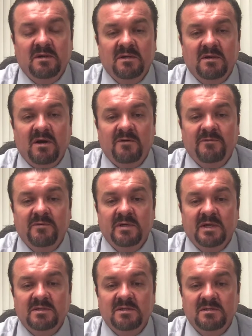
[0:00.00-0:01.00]
on offering
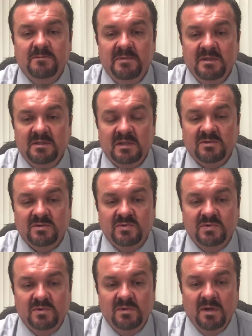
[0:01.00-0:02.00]
SSBs at
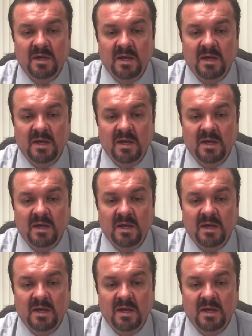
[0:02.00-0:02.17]
school